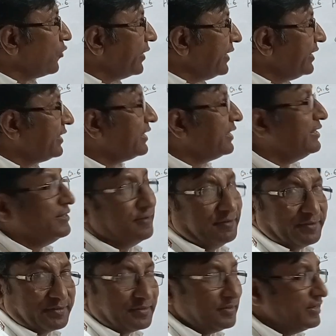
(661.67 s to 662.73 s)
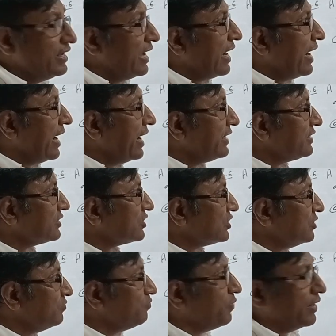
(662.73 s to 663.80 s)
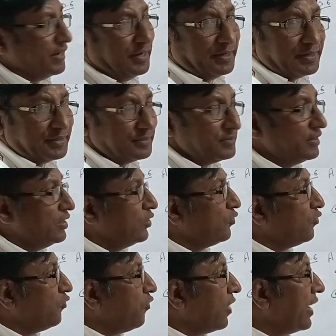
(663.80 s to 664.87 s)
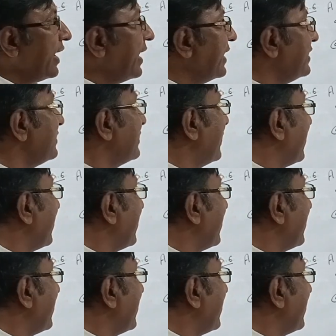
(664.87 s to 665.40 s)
20 years at simple interest. Find